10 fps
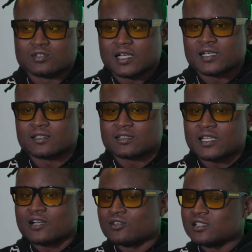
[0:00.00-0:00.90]
Like,
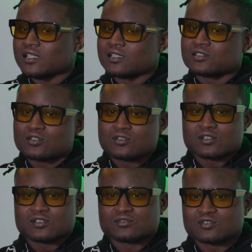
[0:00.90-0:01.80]
that really take a toll
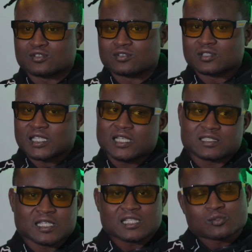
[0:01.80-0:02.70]
on you. So
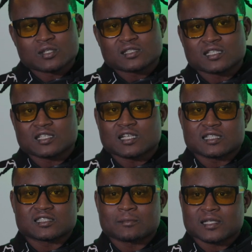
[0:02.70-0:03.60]
that's one thing that
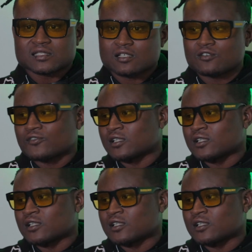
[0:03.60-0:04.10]
I tell myself.